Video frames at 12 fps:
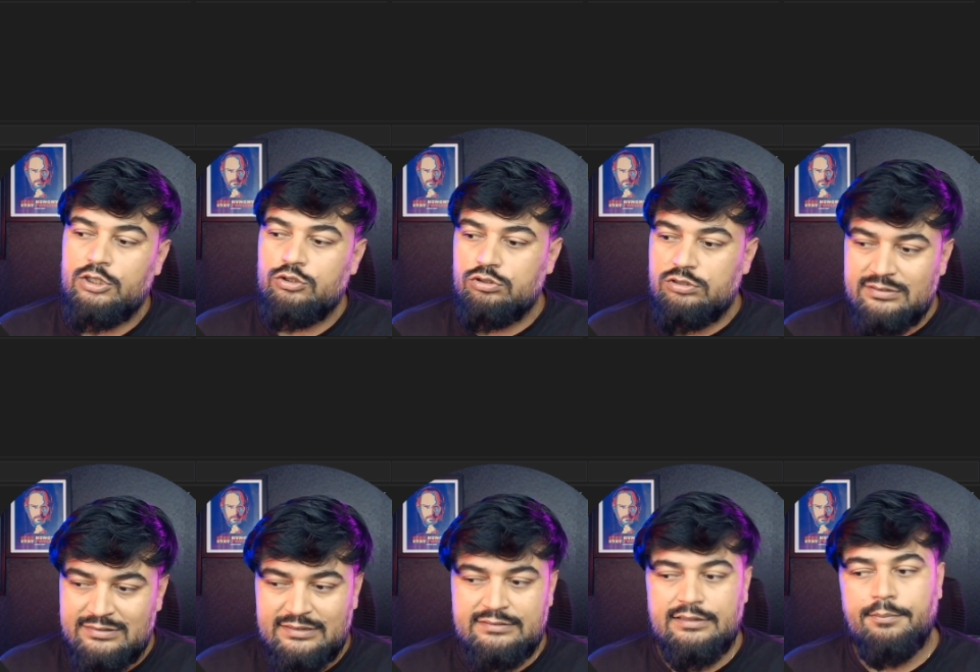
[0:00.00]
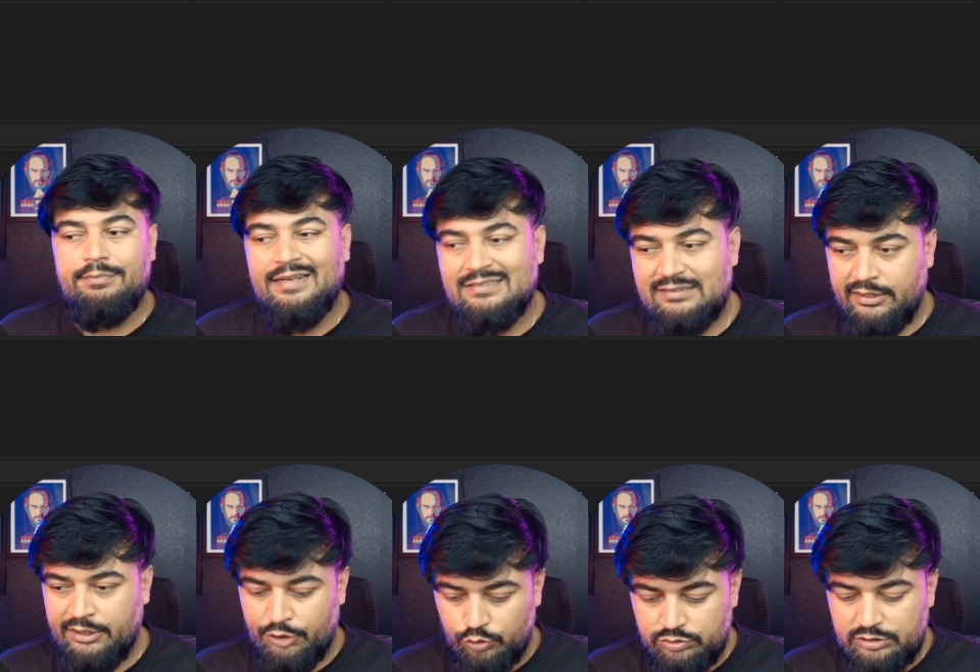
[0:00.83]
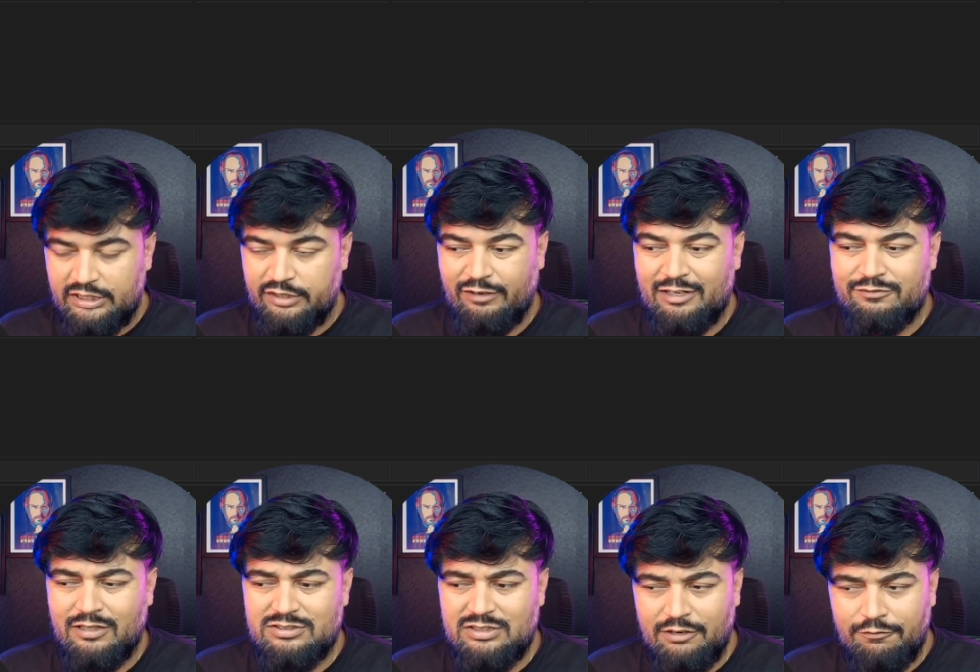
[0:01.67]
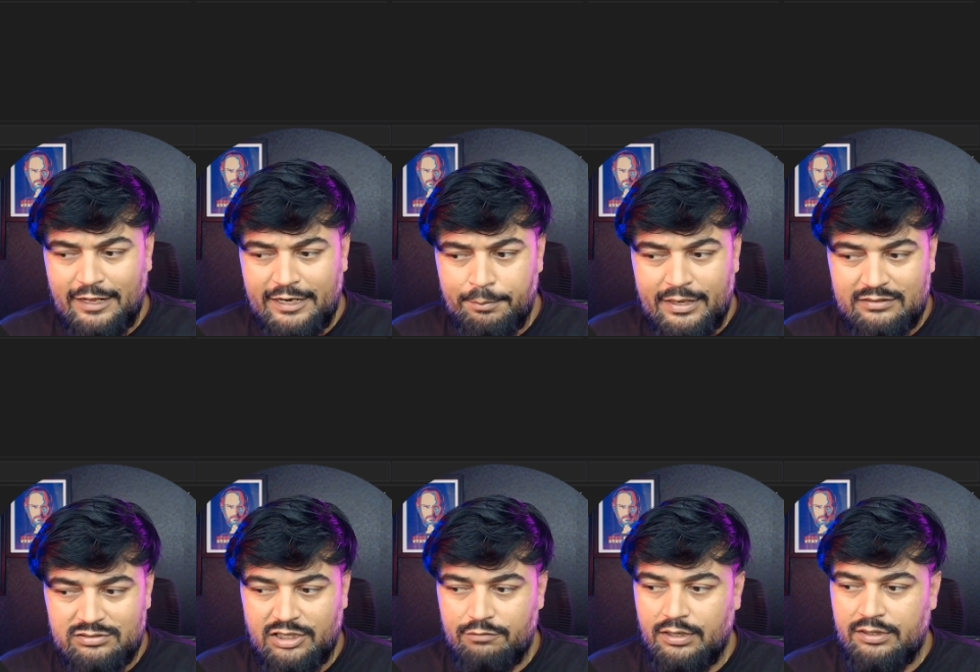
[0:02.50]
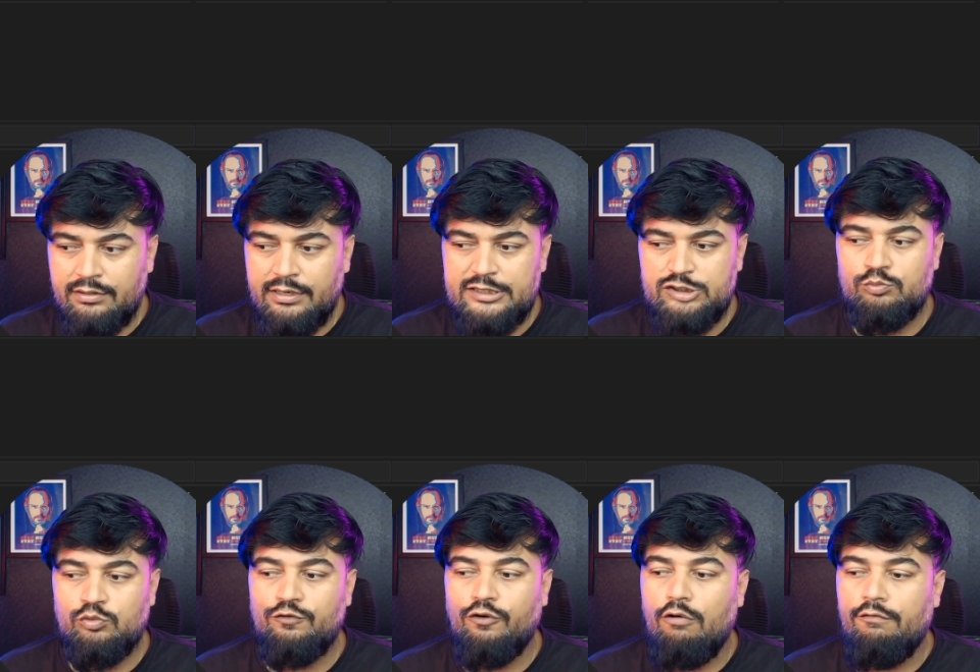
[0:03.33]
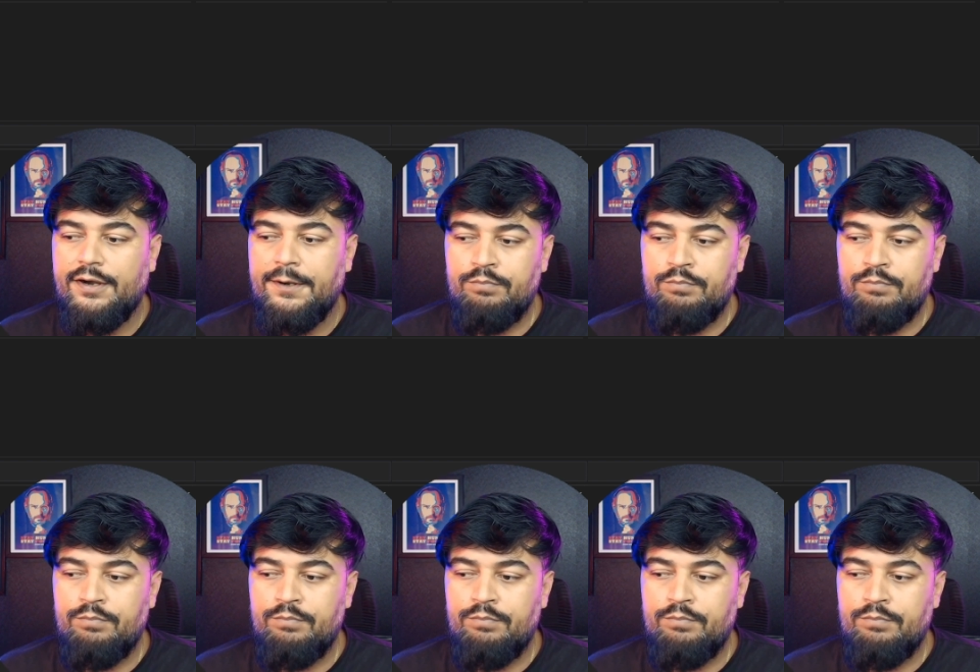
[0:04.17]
So this is a basic user defined function, a very basic one. Let's move forward.